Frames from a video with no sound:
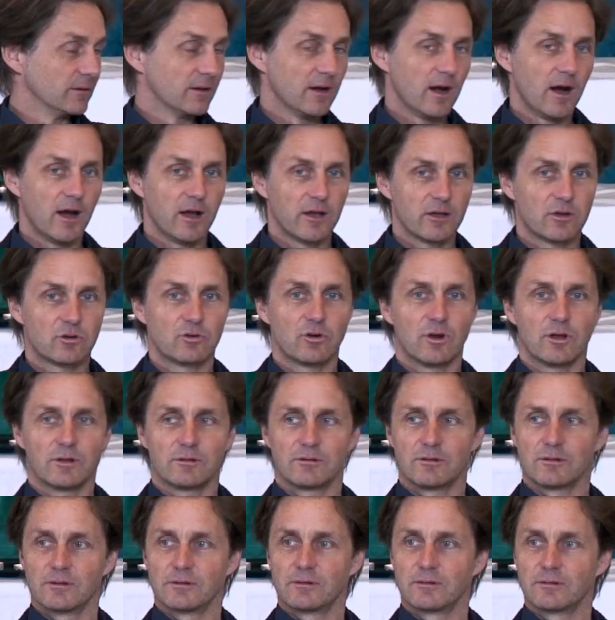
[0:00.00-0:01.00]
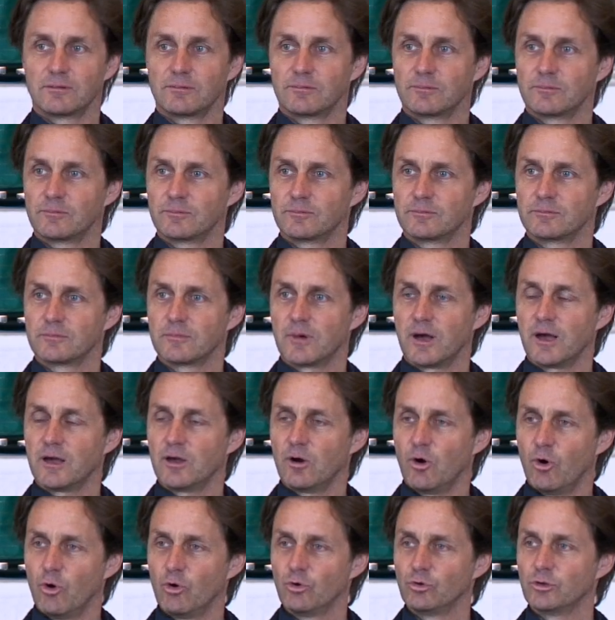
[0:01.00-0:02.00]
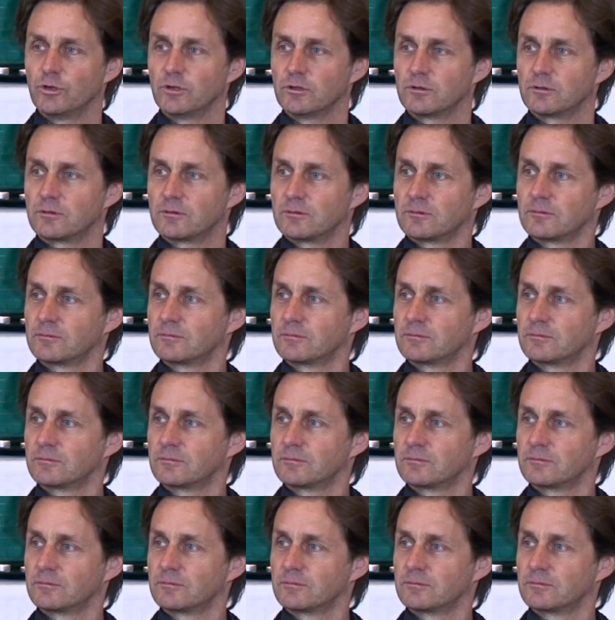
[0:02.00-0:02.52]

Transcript: I create it. I own it.